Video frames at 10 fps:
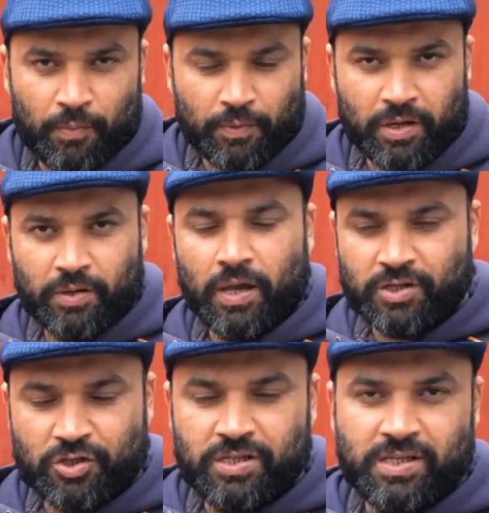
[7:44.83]
now I'm going to
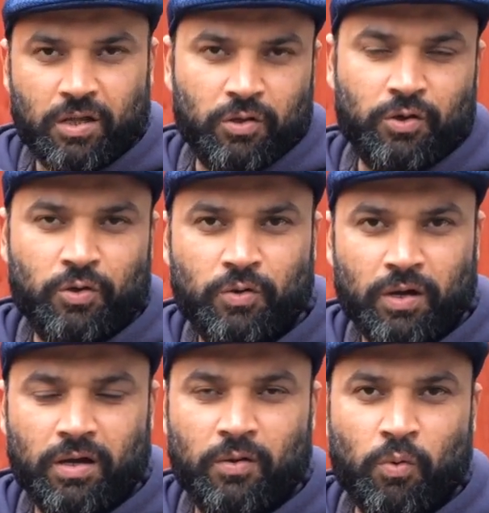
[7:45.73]
actually tell you
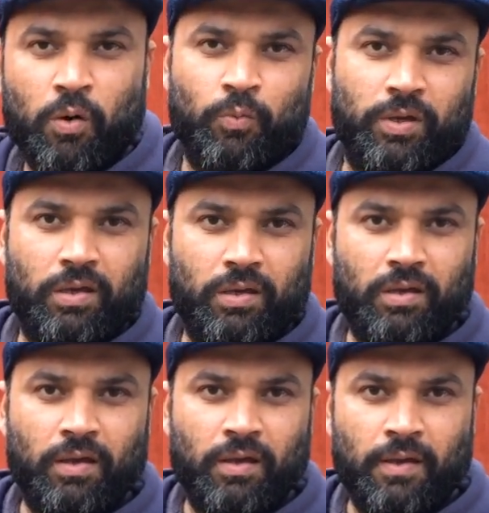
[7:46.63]
uh, what
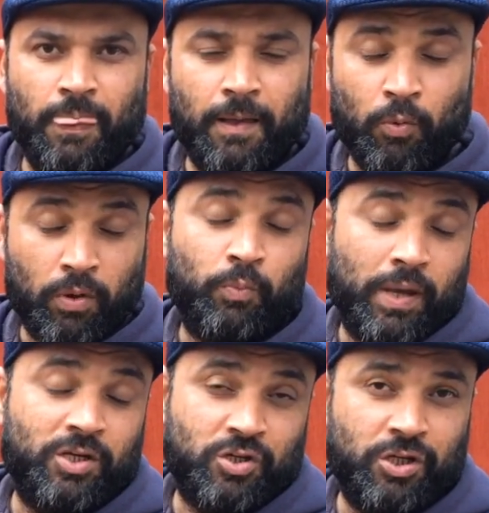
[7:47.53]
we or uh, what
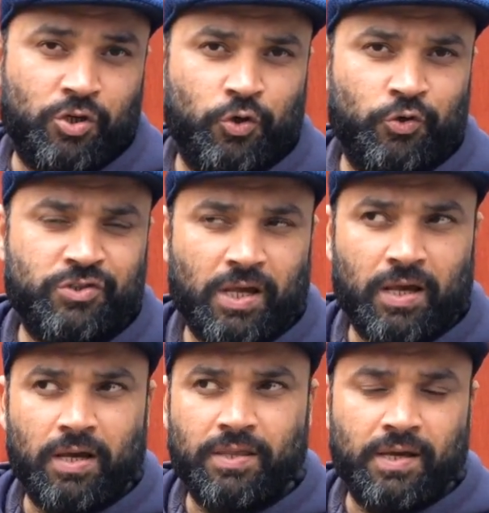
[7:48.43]
we actually use.
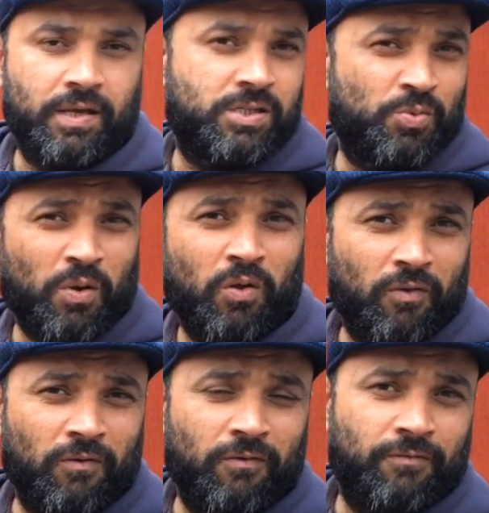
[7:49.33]
Uh, there are
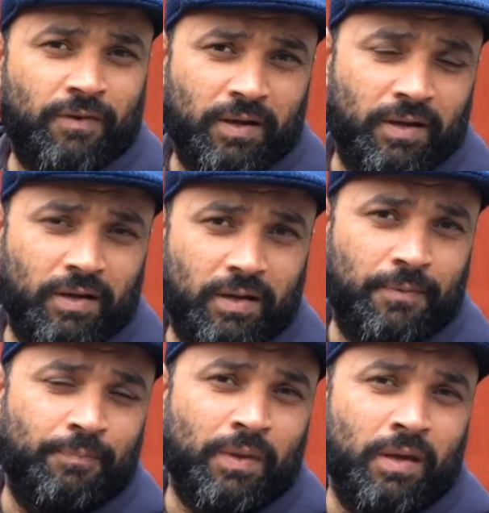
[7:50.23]
12 uh,
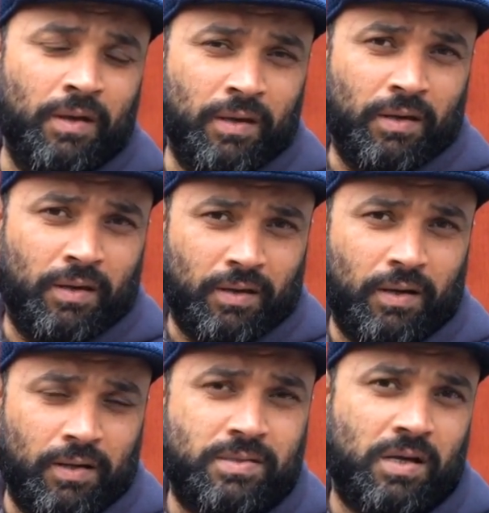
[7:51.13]

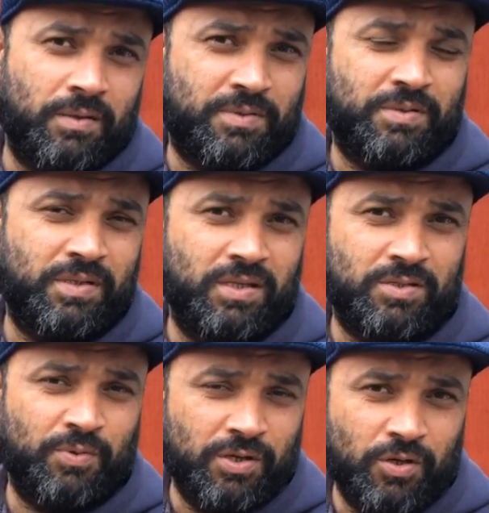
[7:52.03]
uh, types of
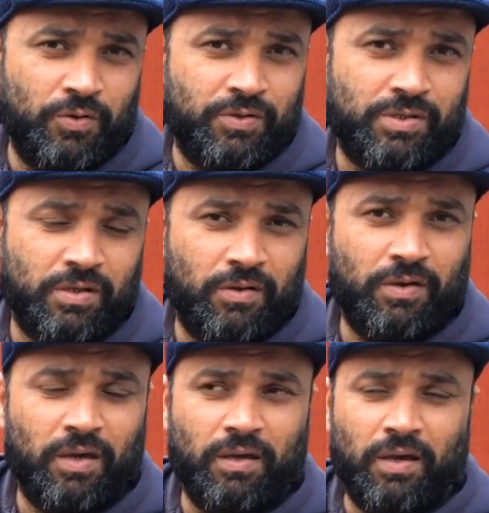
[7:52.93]
seeds we use.
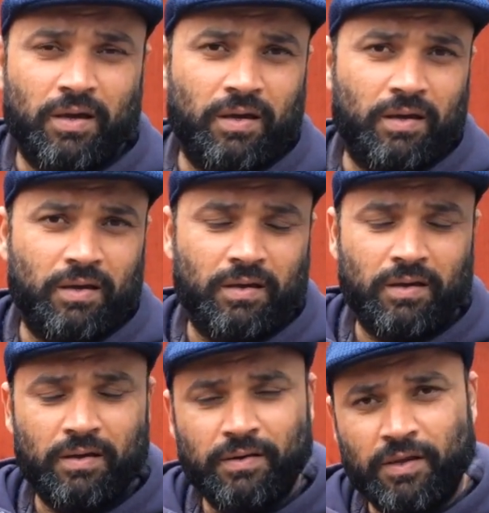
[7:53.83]
Okay.
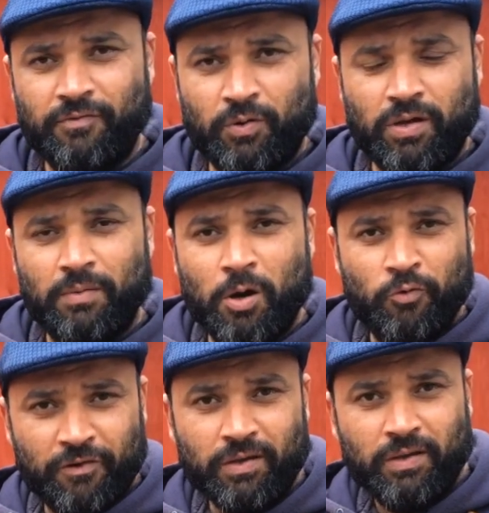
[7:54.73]
Uh, now if you want to come
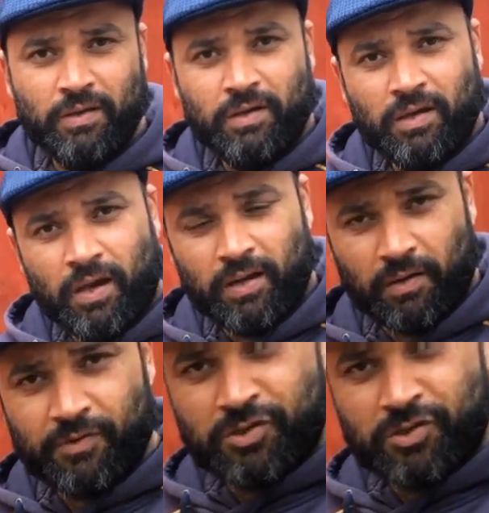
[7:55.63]
over, and I'll